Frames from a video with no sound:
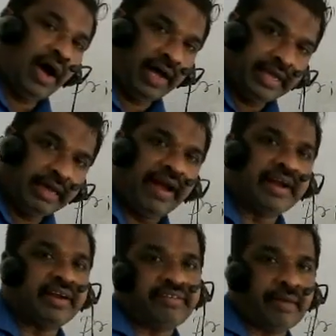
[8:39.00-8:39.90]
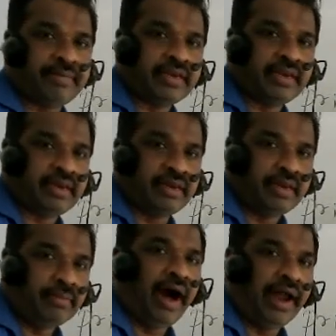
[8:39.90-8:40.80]
other factors affecting
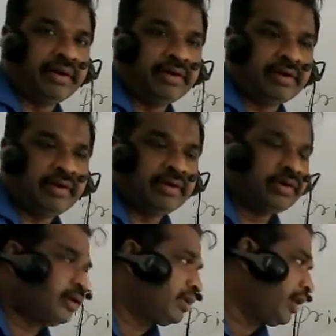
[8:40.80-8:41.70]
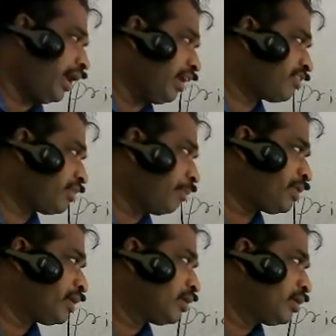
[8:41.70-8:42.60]
demand, except